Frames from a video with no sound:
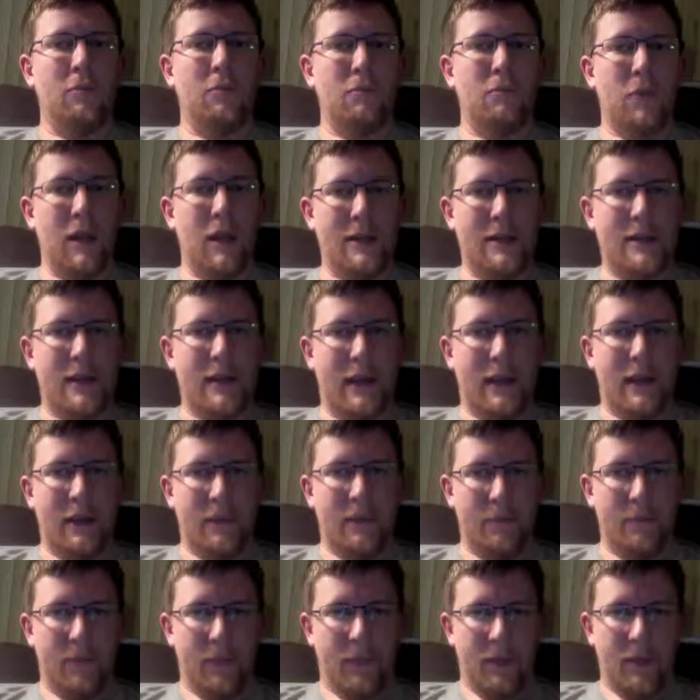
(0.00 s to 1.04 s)
Monday
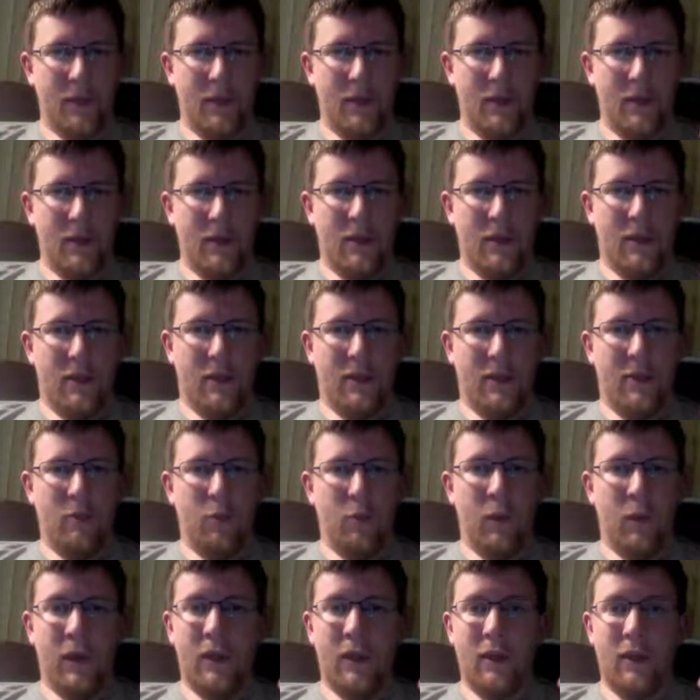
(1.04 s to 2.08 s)

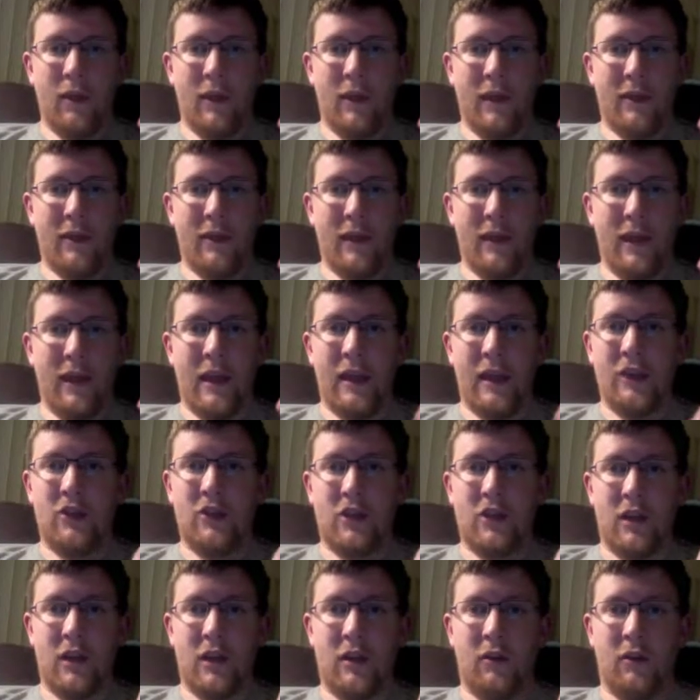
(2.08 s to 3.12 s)
that the
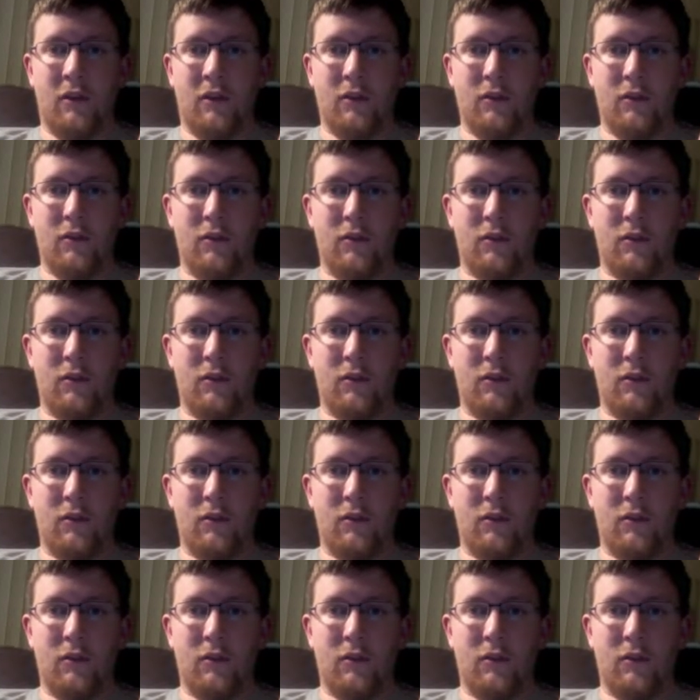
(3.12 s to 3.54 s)
NHL